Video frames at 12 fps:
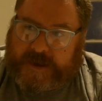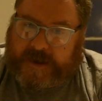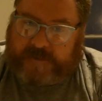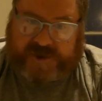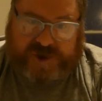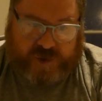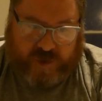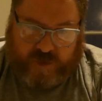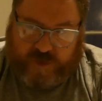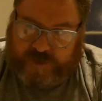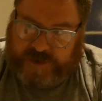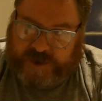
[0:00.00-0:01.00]
I'm
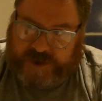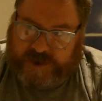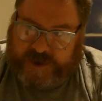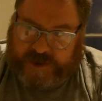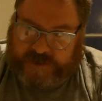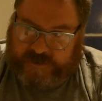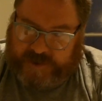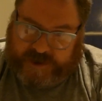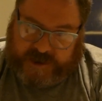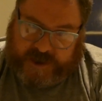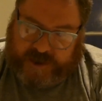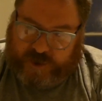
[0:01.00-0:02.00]
sure that, you know,
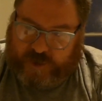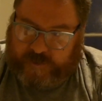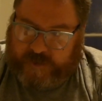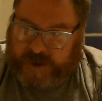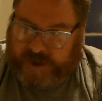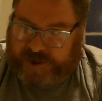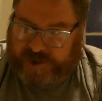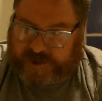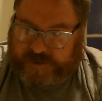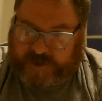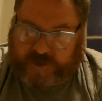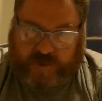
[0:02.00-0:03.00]
in your mind, you're
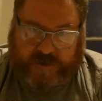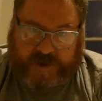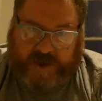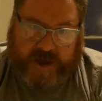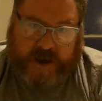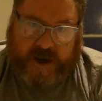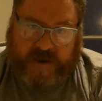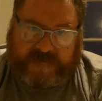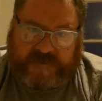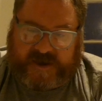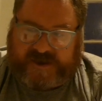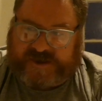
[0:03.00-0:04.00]
doing all that you can
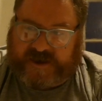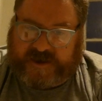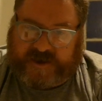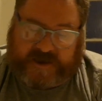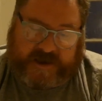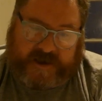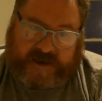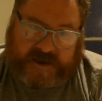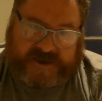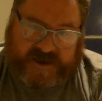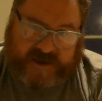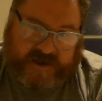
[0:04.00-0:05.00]
for your son. And like I
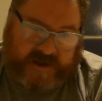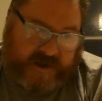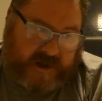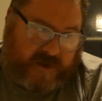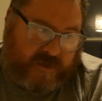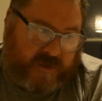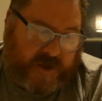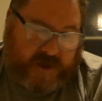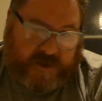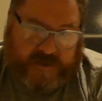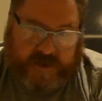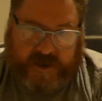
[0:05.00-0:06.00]
said, I don't know,
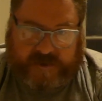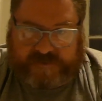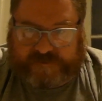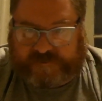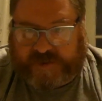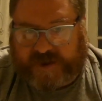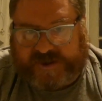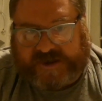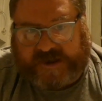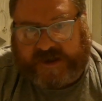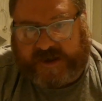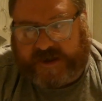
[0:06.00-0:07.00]
you know,
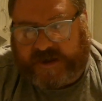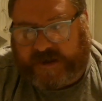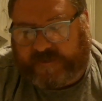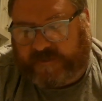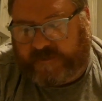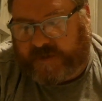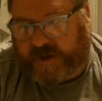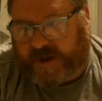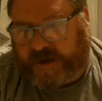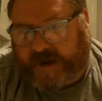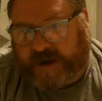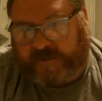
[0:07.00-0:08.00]
personally,
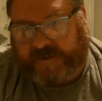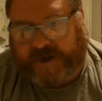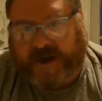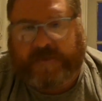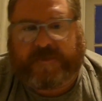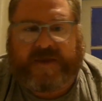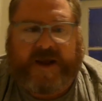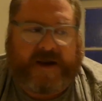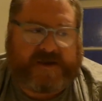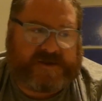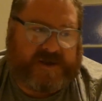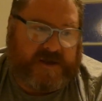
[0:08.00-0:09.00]
how deep
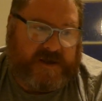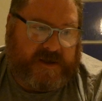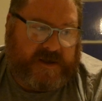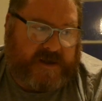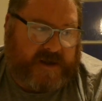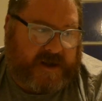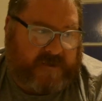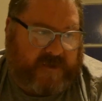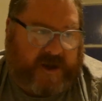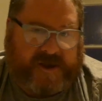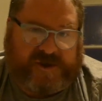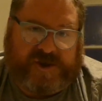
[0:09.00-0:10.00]
that
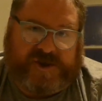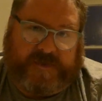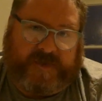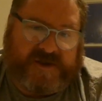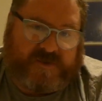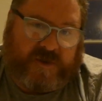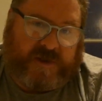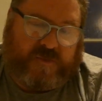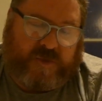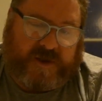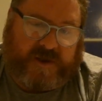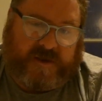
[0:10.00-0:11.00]
relationship is
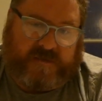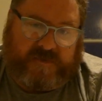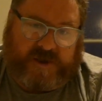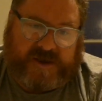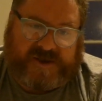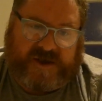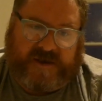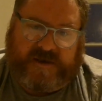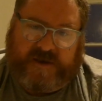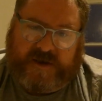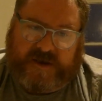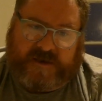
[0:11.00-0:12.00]
with your
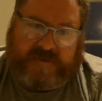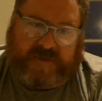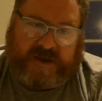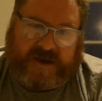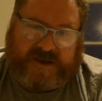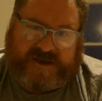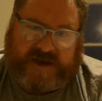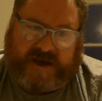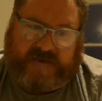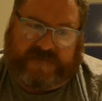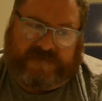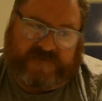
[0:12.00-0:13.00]
son. But like I
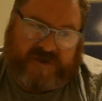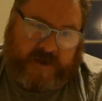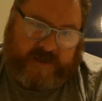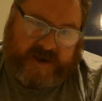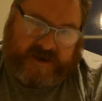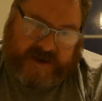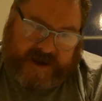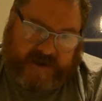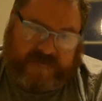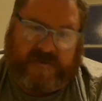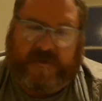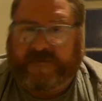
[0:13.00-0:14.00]
say, coming at
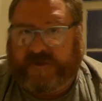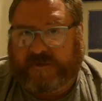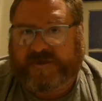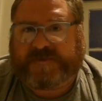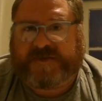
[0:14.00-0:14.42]
it from a viewer's